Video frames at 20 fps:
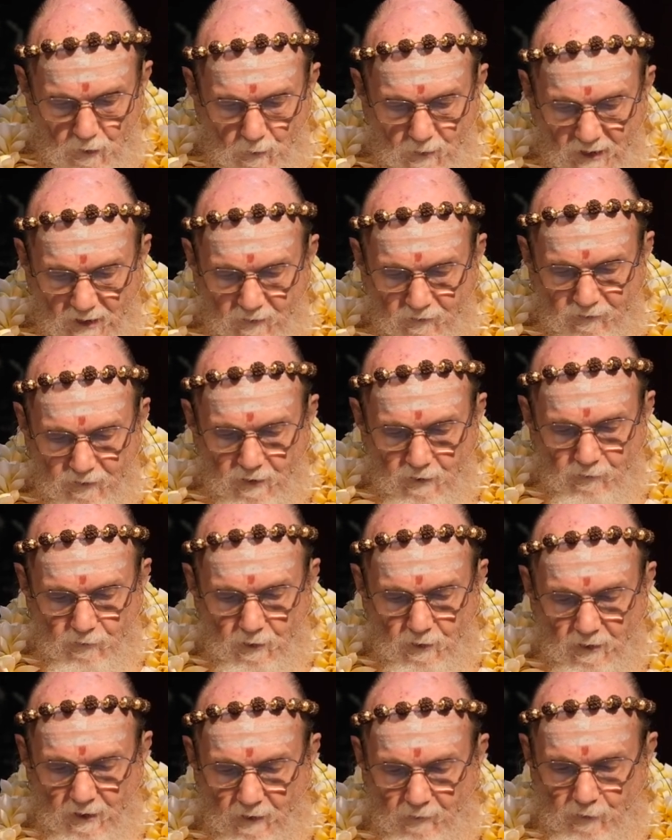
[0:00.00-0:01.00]
being
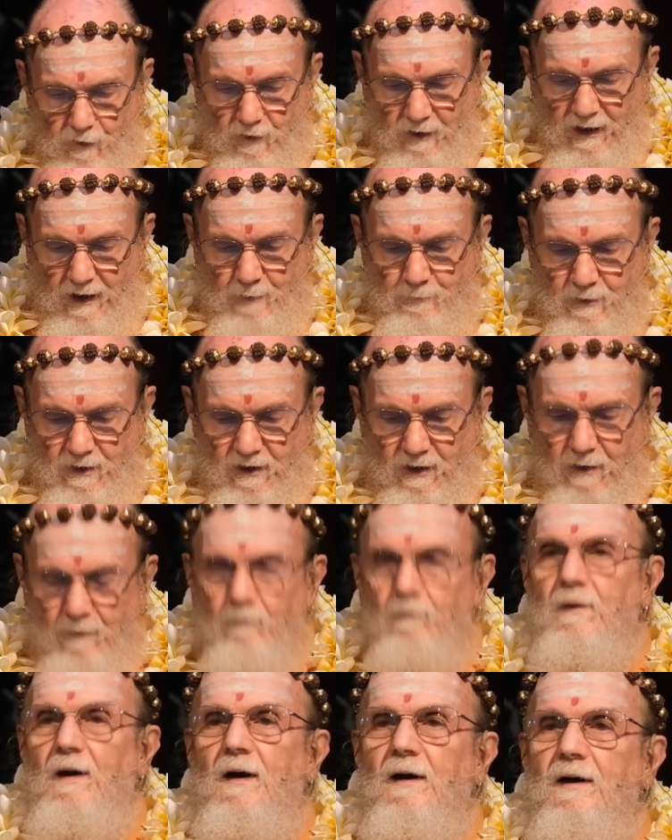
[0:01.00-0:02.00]
fearful of their happening
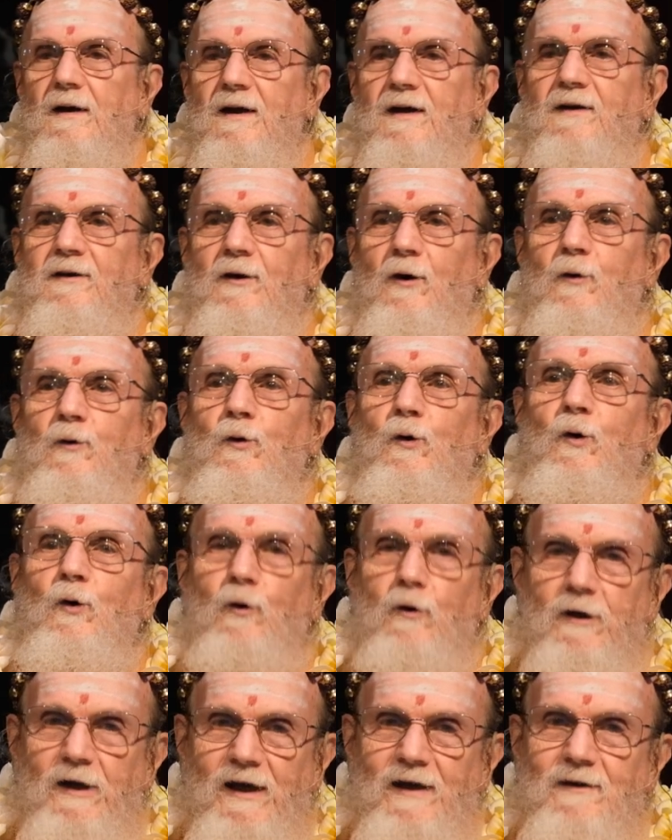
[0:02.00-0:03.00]
until you
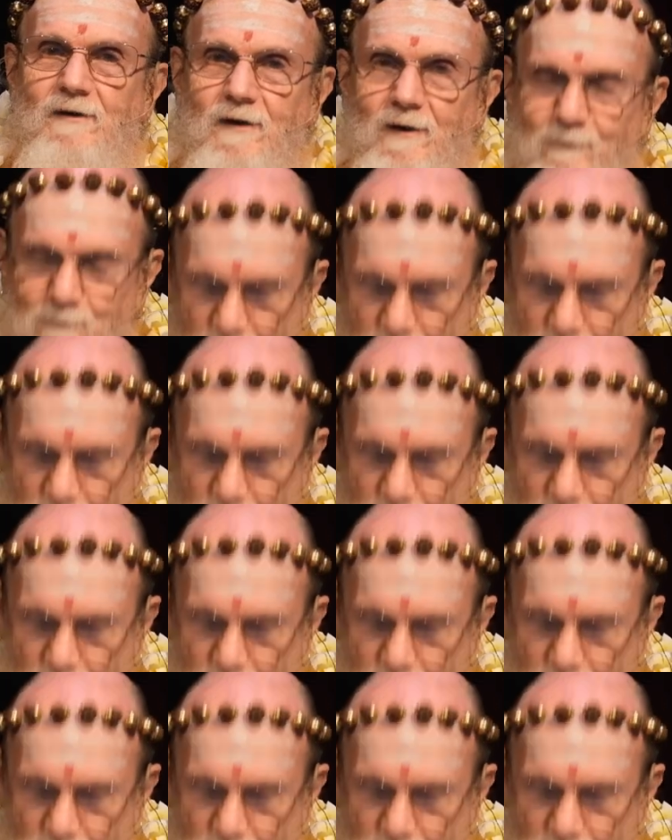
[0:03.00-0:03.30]
create them.